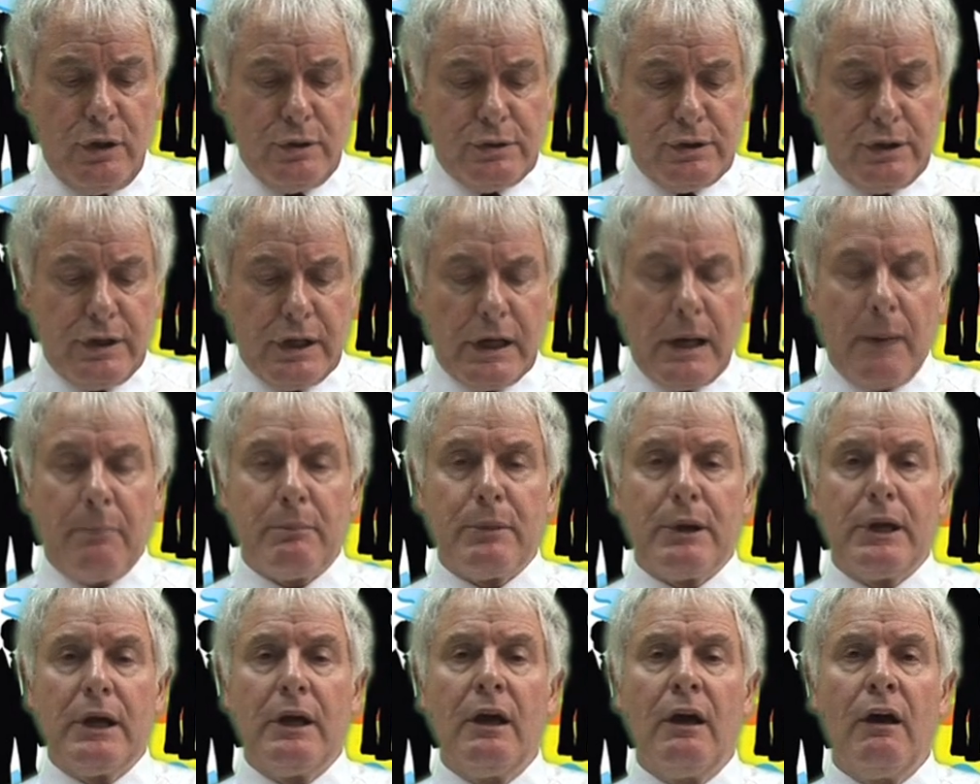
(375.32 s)
in the
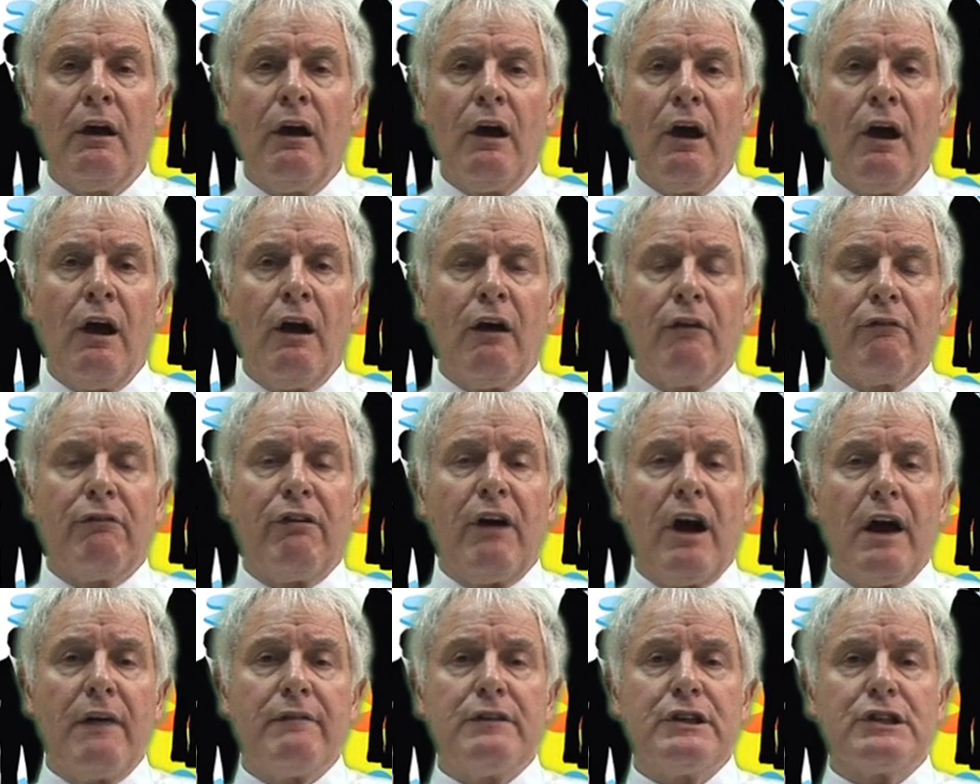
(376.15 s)
company.
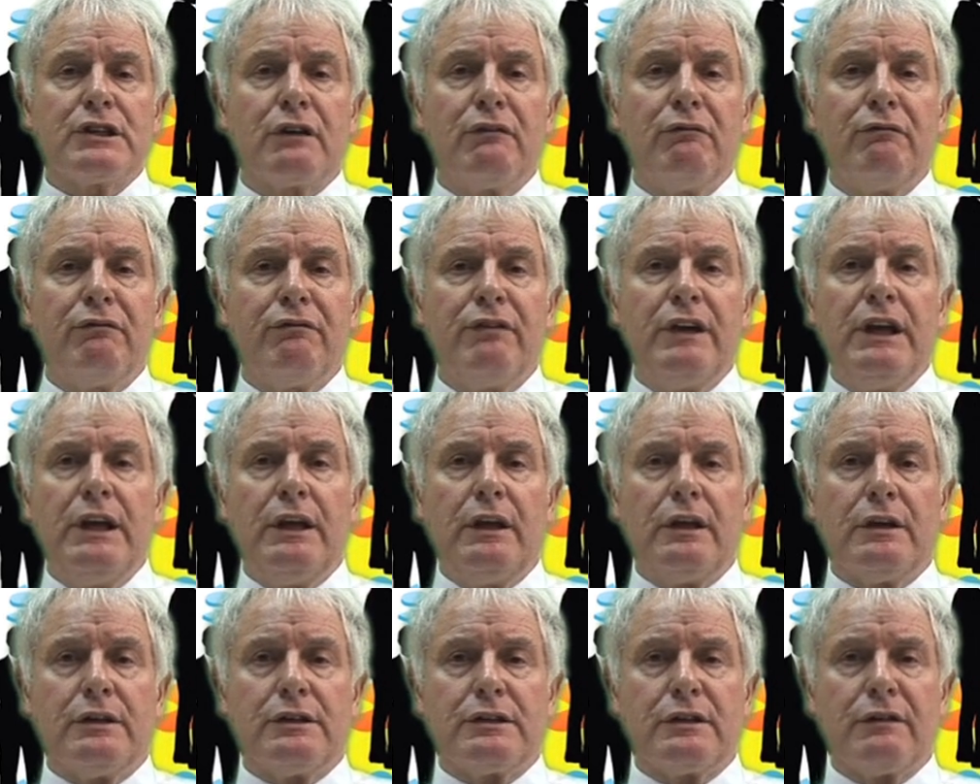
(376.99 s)
5 is
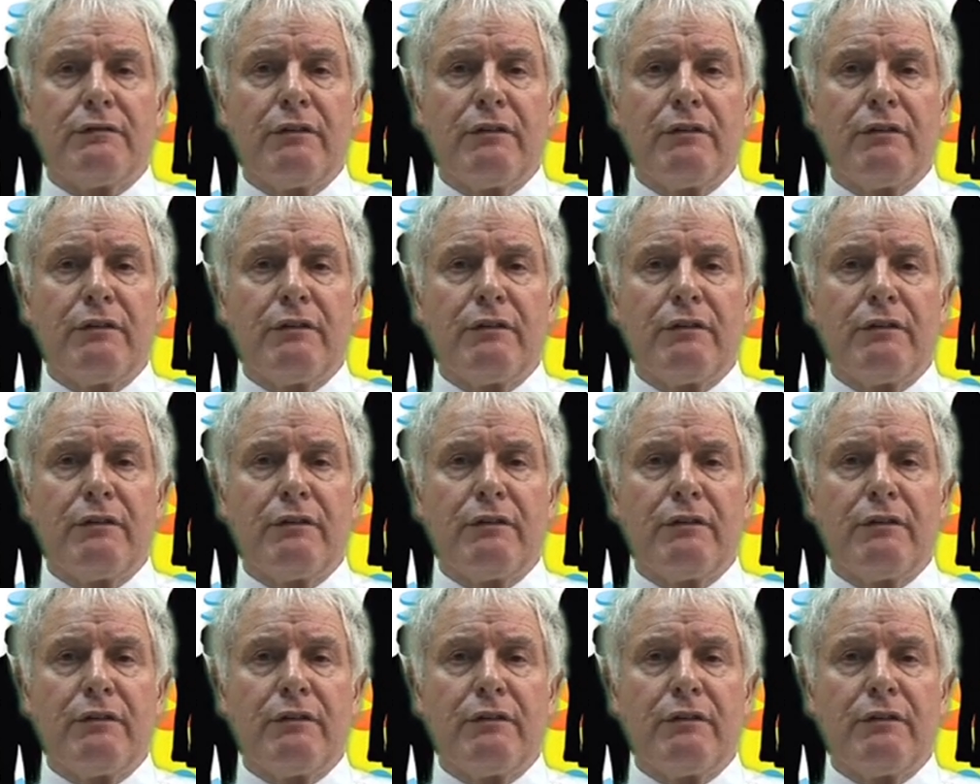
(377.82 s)
convenience,